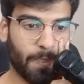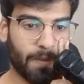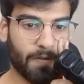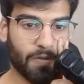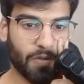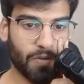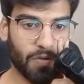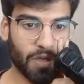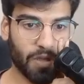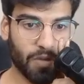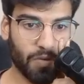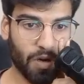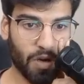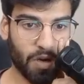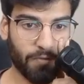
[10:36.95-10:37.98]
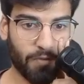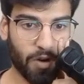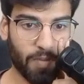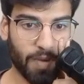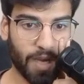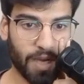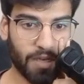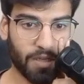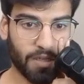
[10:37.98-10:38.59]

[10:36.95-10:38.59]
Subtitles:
So in the raw format,